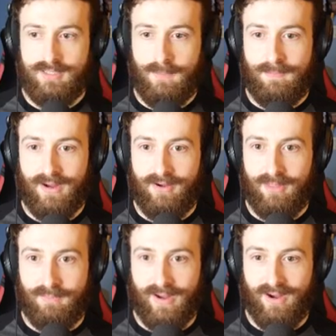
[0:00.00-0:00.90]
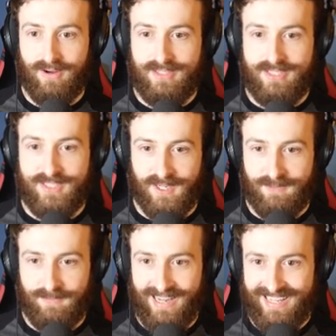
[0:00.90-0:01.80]
Is that Barry the Bear
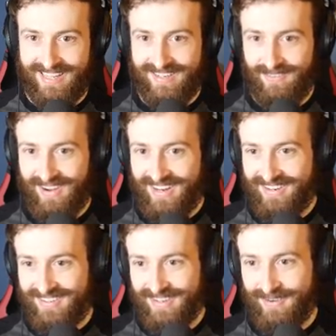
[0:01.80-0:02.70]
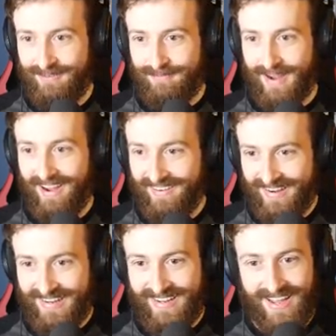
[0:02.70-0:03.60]
sunbathing? What are you doing,
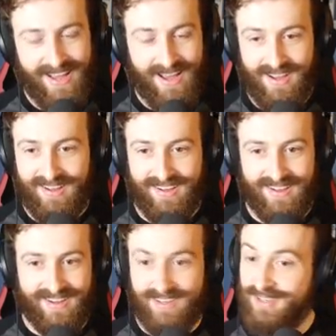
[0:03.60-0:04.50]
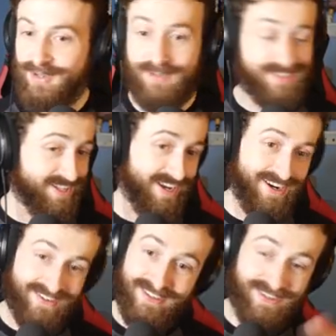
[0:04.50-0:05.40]
Barry? Uh, you
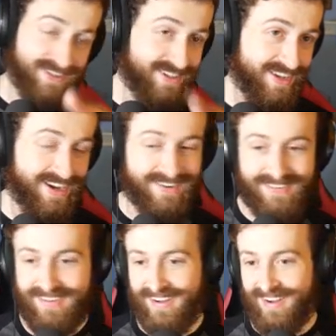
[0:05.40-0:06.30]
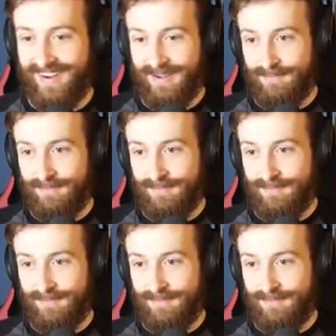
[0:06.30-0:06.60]
clown, you clown. All right,